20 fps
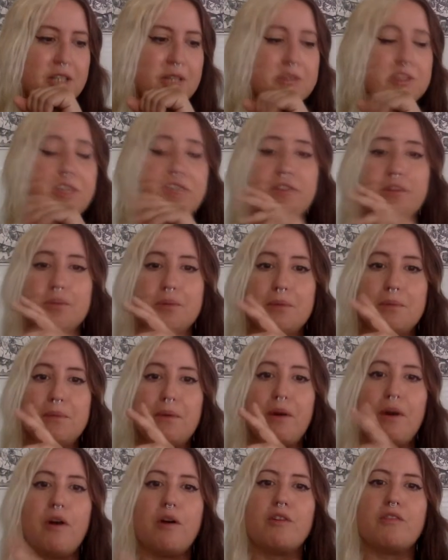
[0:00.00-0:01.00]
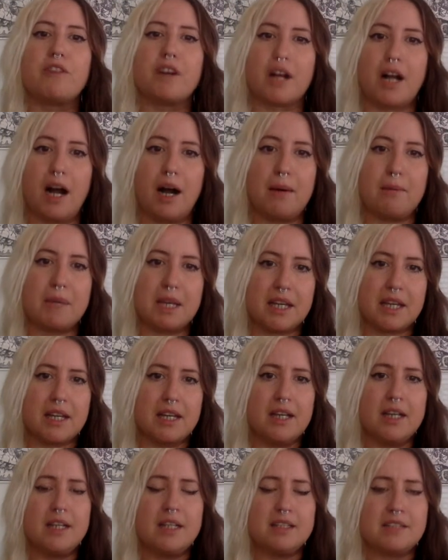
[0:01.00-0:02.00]
different people overcoming
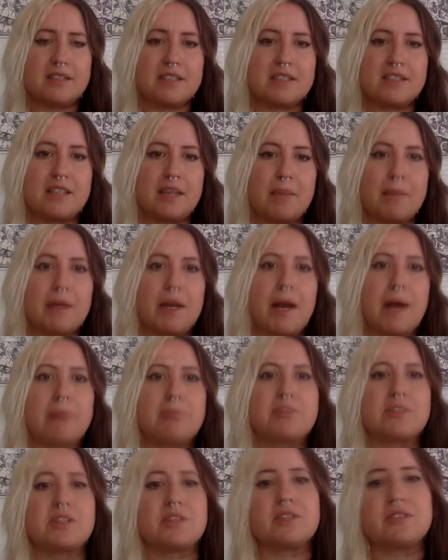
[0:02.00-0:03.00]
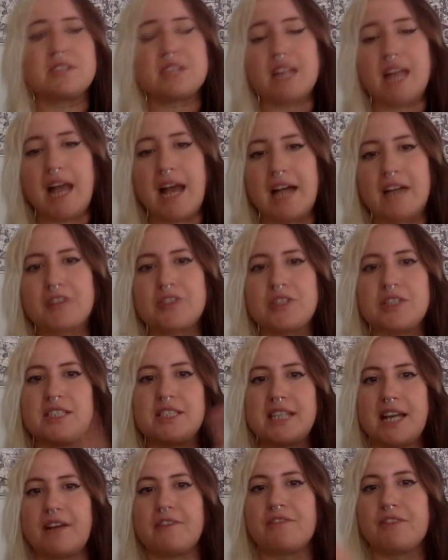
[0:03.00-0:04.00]
systemic obstacles, it actually
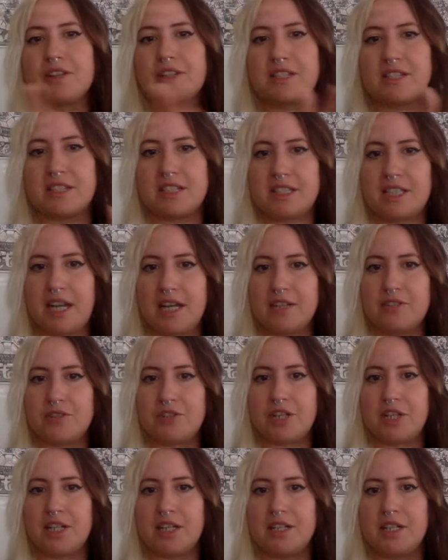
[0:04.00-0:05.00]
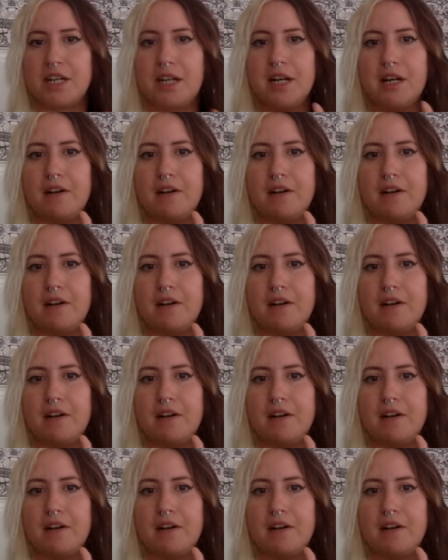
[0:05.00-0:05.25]
diverts attention